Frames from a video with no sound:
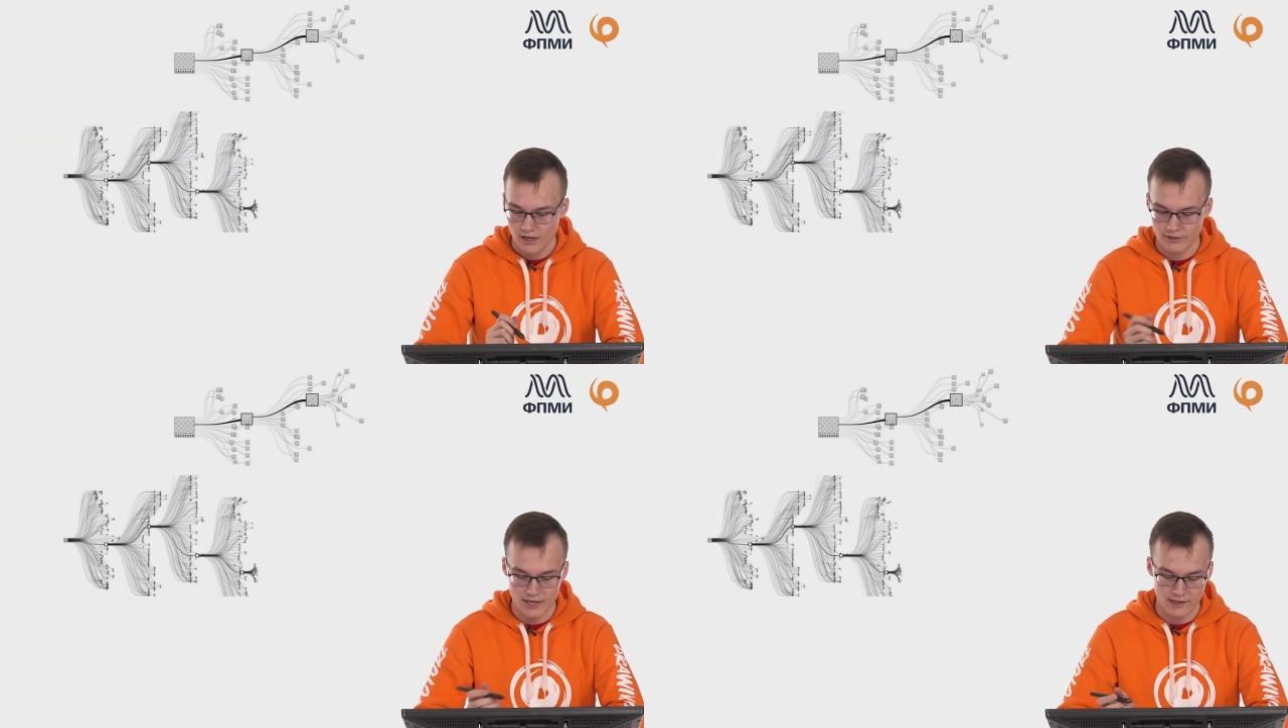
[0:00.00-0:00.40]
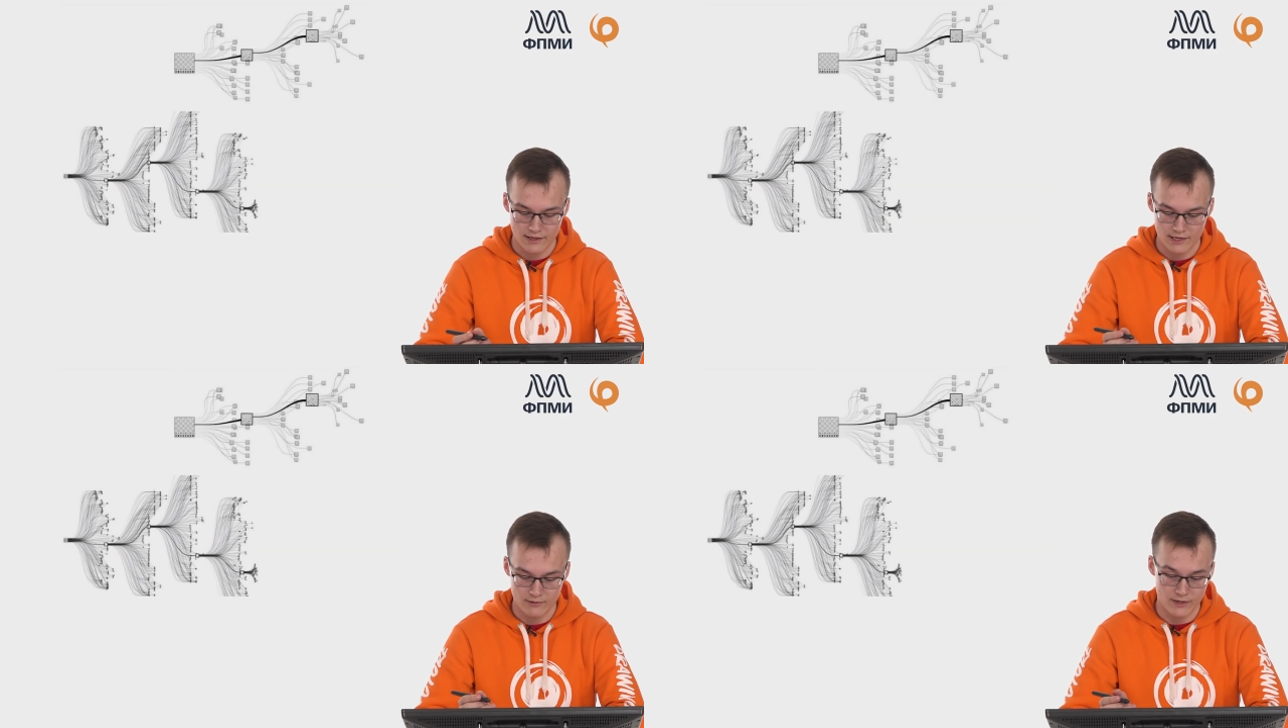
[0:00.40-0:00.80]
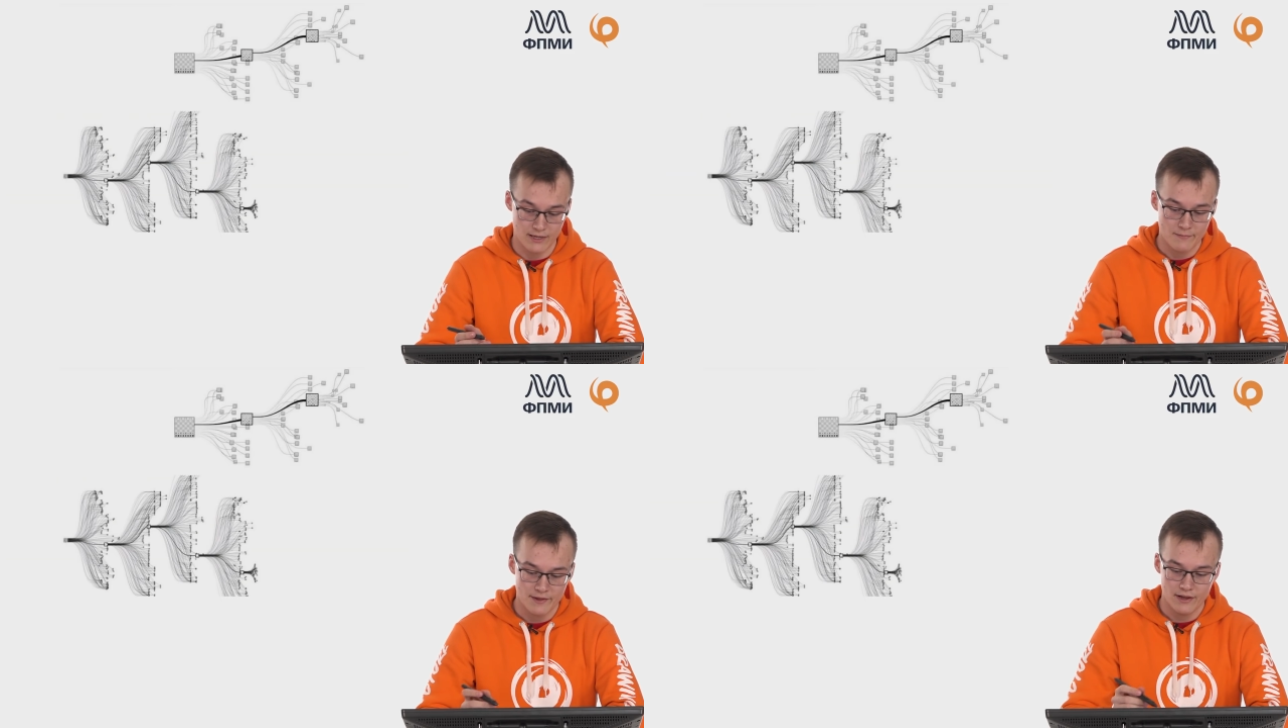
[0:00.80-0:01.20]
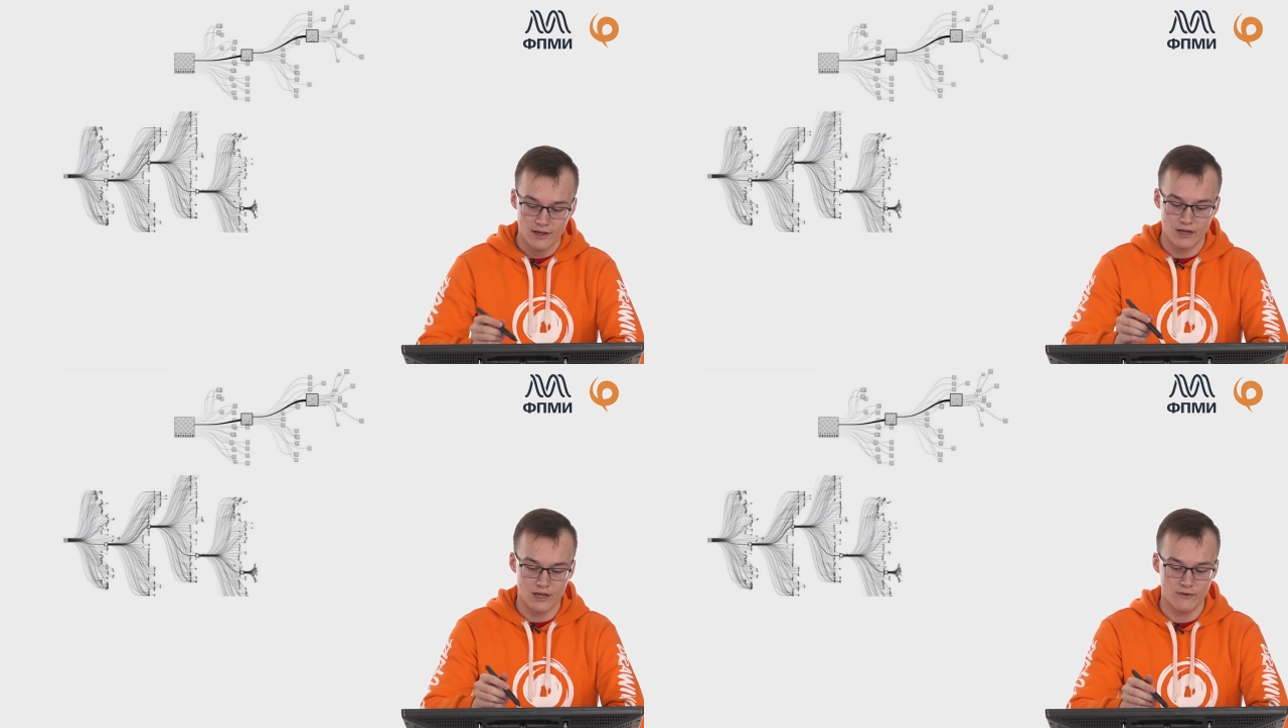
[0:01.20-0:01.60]
Okay, anyway,
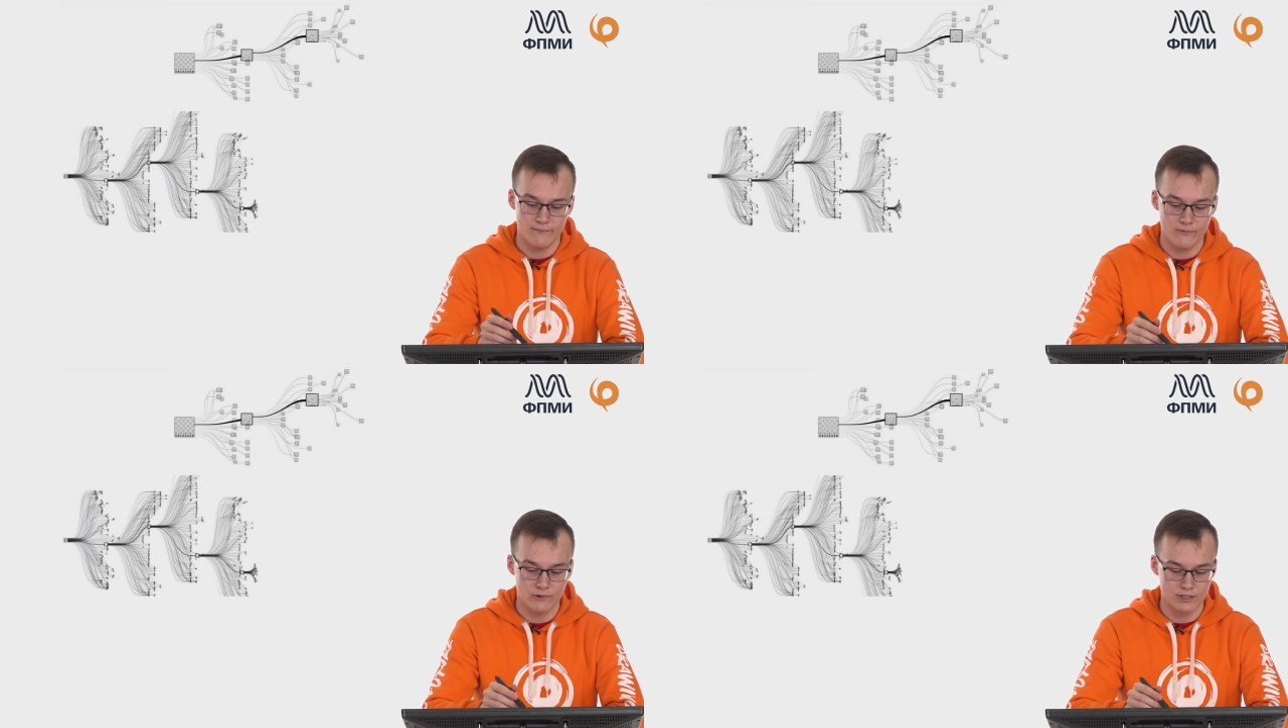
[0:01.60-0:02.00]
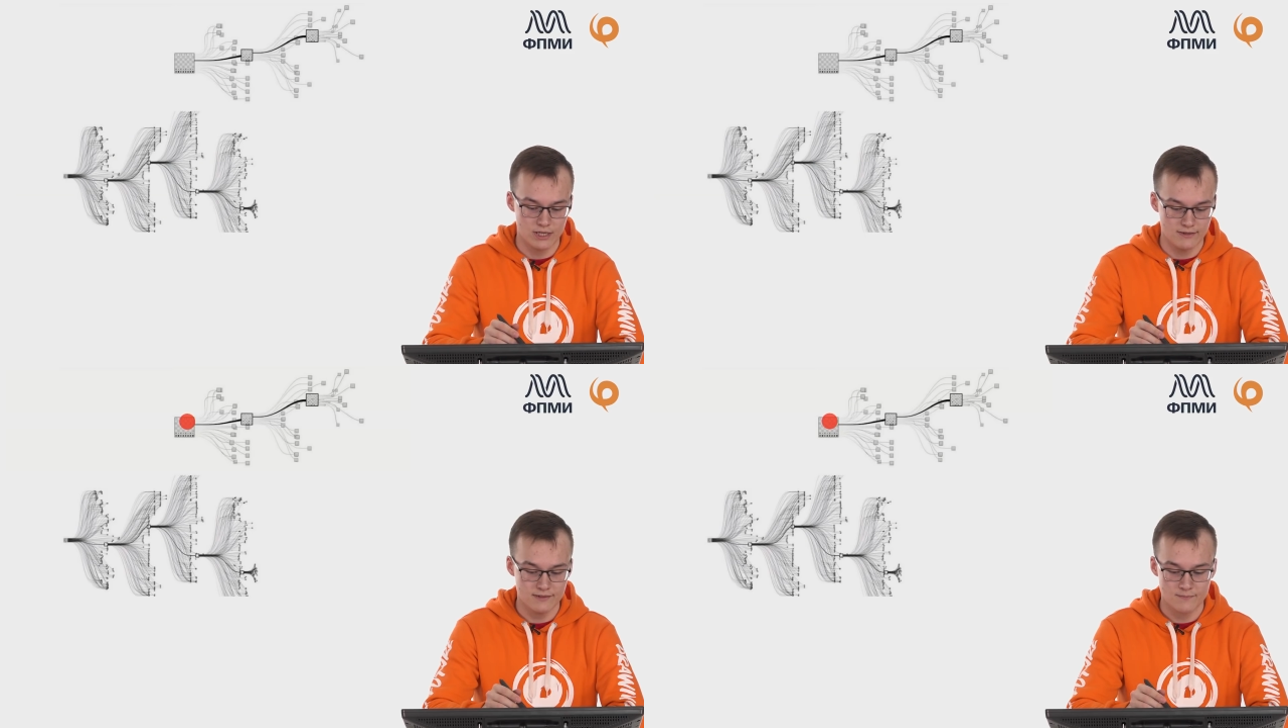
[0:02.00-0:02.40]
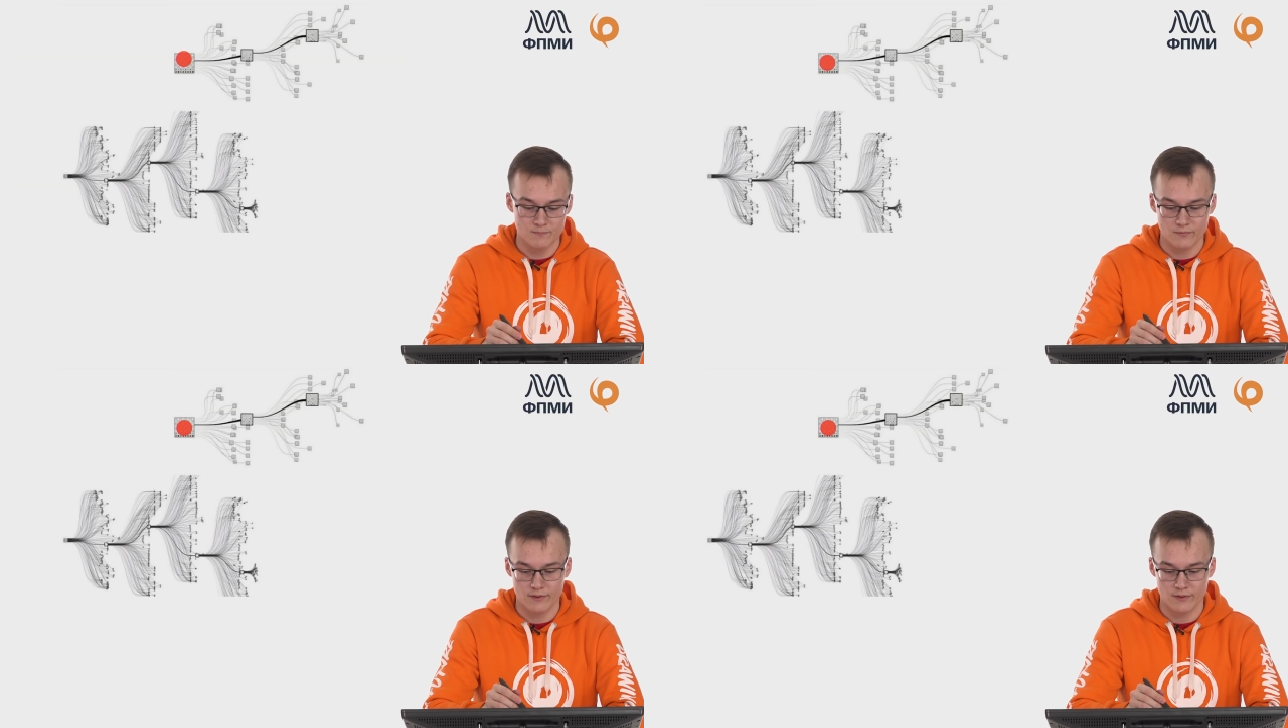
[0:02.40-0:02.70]
for chess,